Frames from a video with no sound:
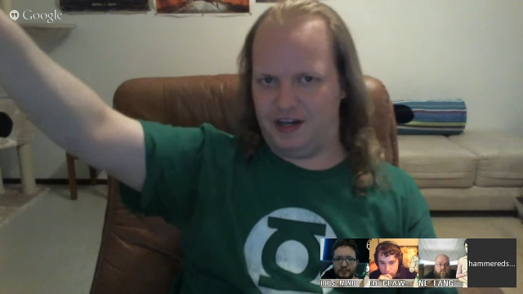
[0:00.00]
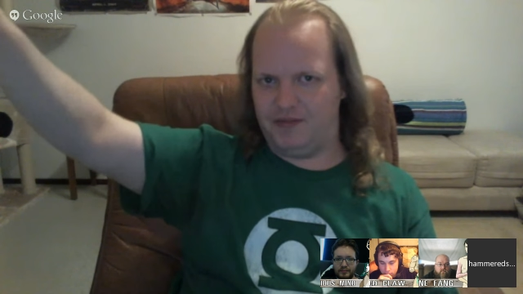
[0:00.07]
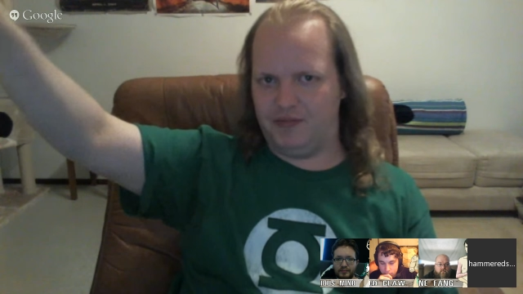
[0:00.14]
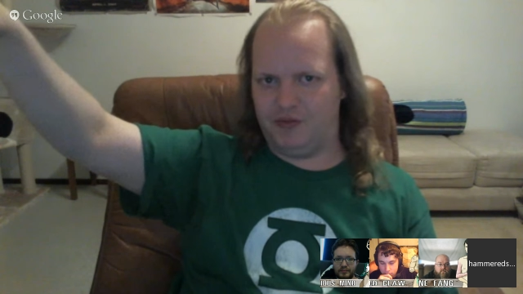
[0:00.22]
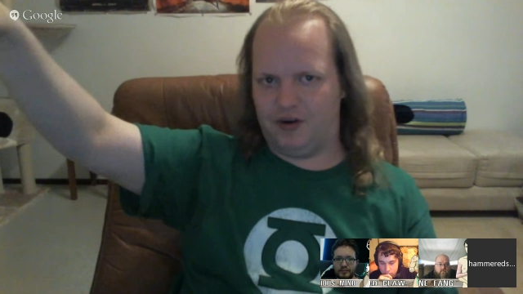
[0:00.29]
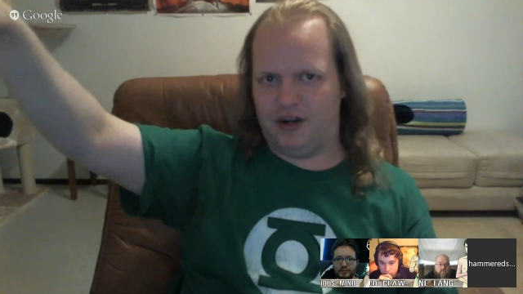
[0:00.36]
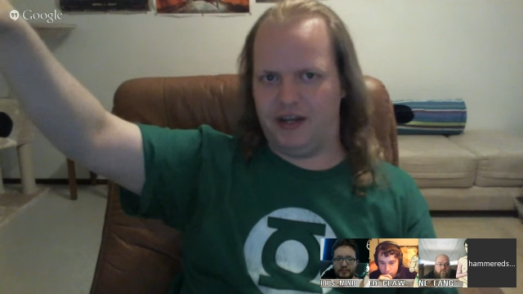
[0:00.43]

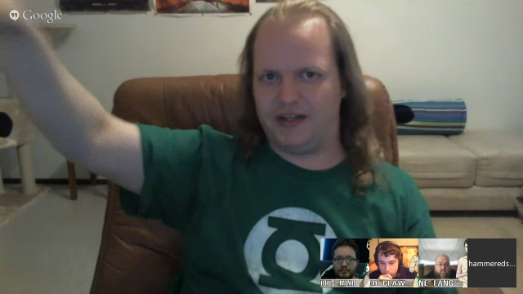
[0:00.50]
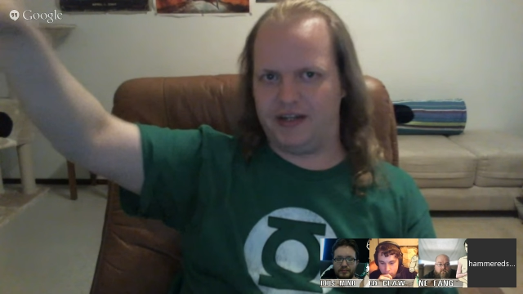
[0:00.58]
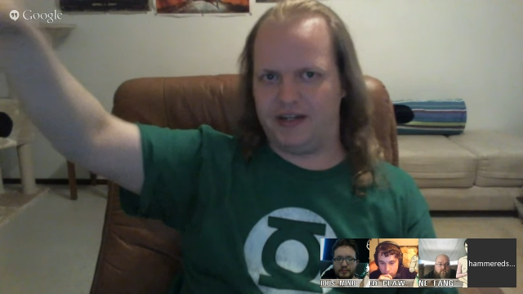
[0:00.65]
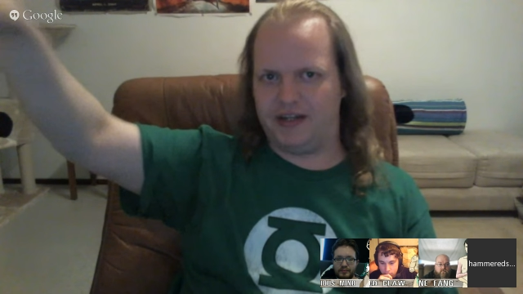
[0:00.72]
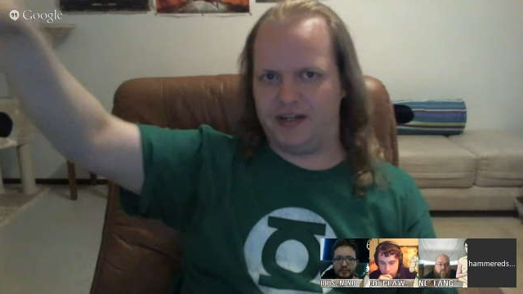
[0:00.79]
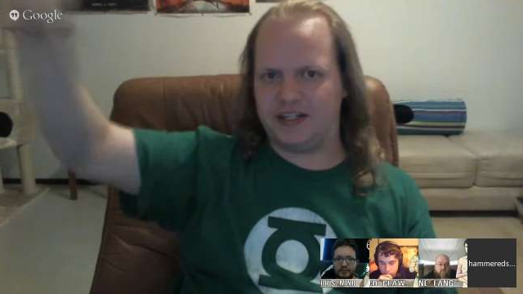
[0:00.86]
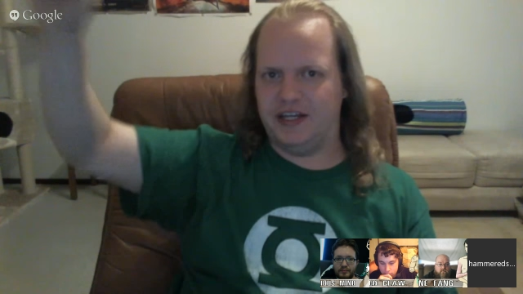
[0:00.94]
bright
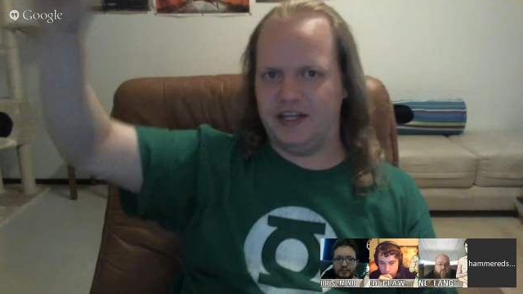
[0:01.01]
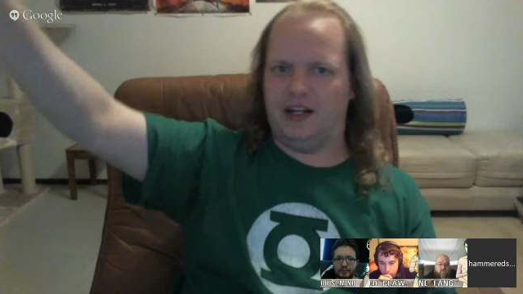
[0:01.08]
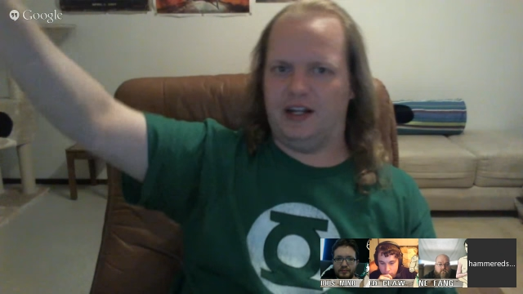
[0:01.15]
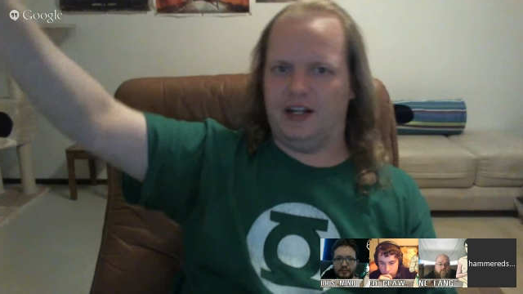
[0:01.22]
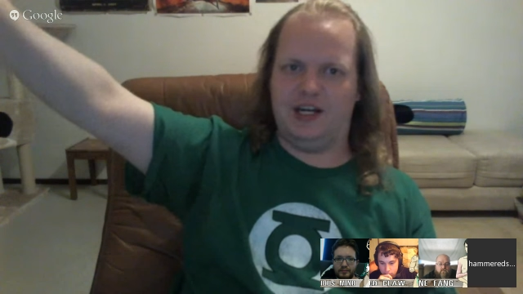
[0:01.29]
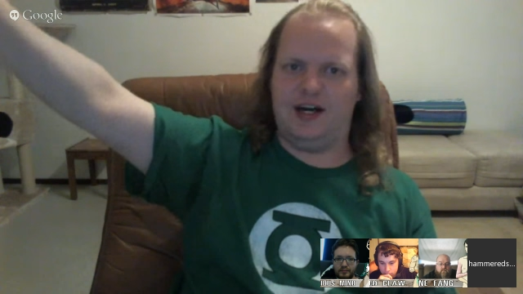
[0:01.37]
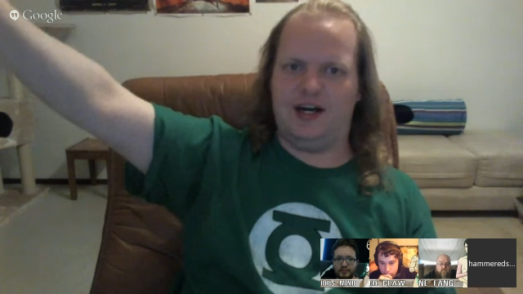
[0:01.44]

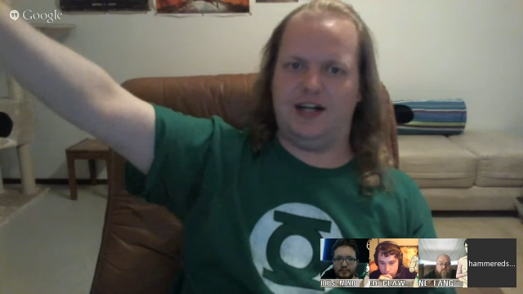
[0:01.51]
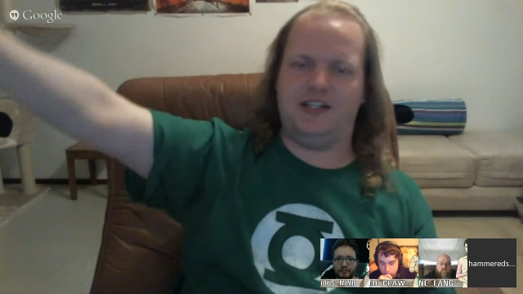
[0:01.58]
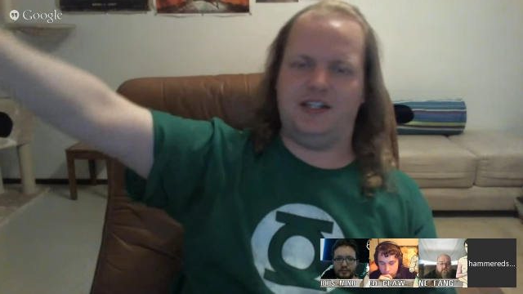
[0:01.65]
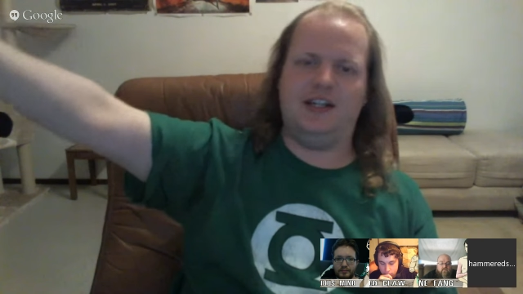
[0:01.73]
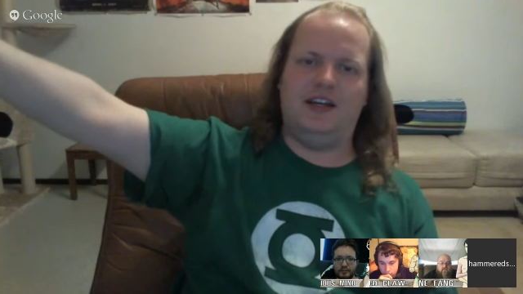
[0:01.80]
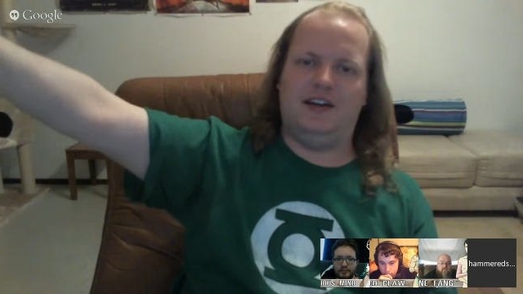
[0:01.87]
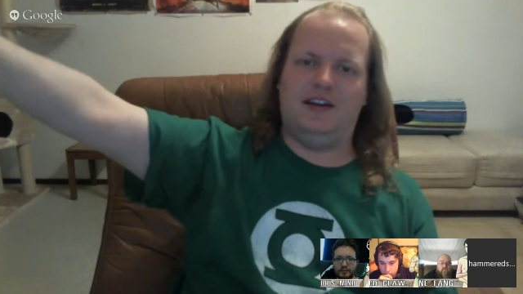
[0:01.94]
little dot
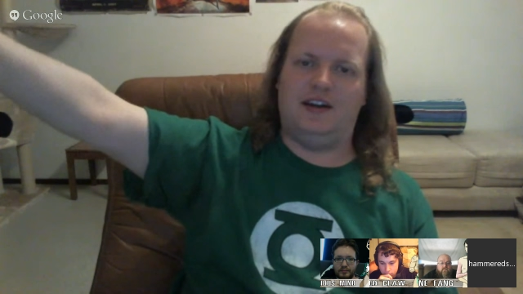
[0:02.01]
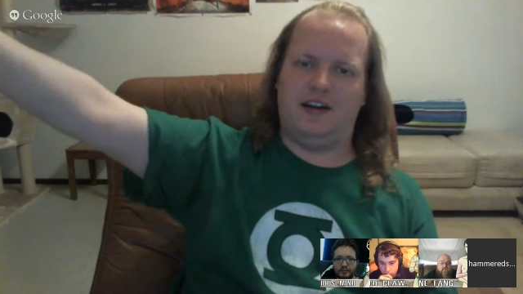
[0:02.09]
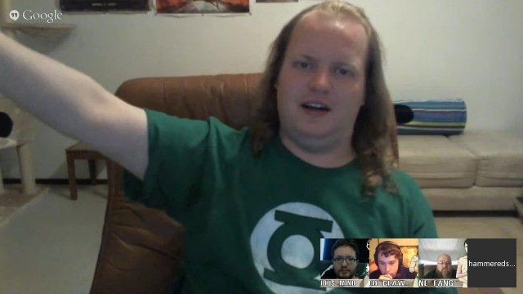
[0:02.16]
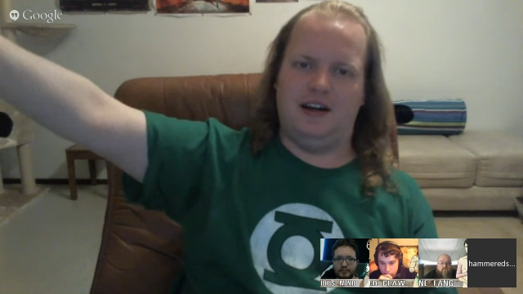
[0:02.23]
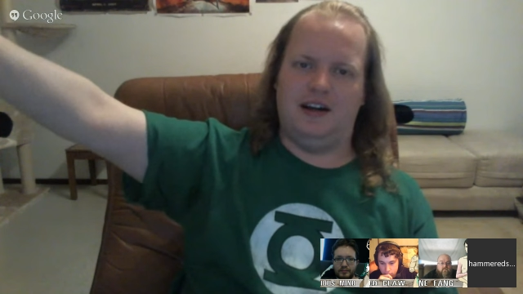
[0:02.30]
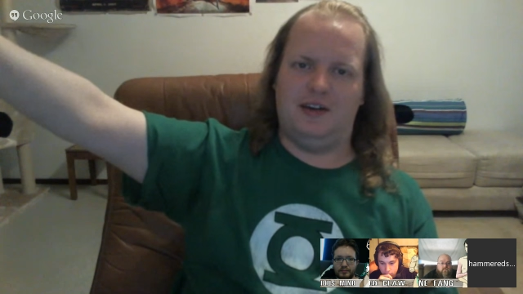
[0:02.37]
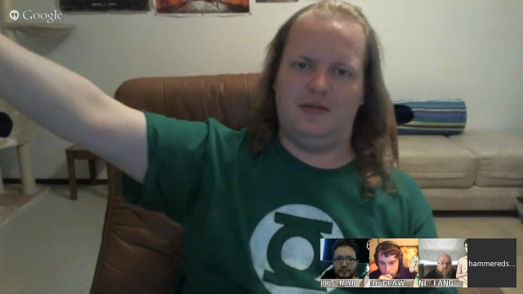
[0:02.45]

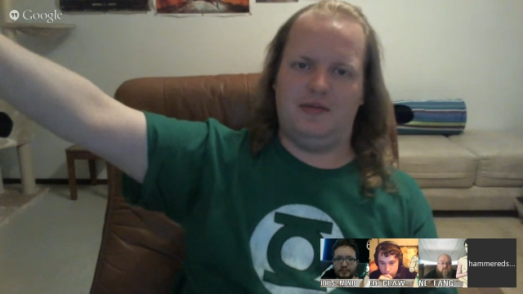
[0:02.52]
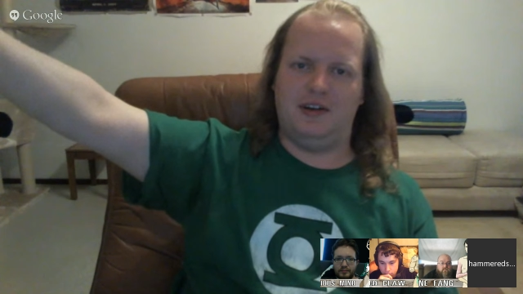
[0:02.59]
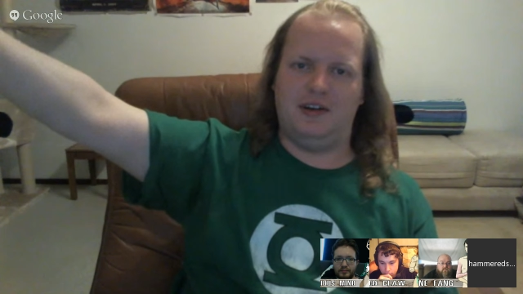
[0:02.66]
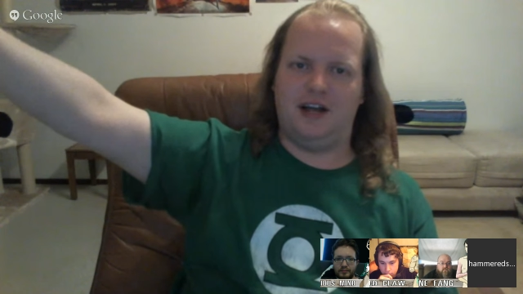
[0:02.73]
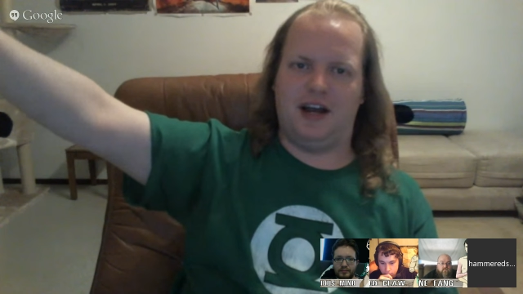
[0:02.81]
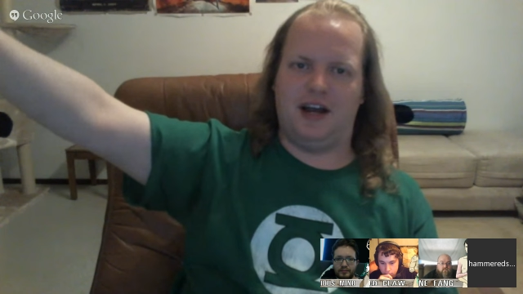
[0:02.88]
kind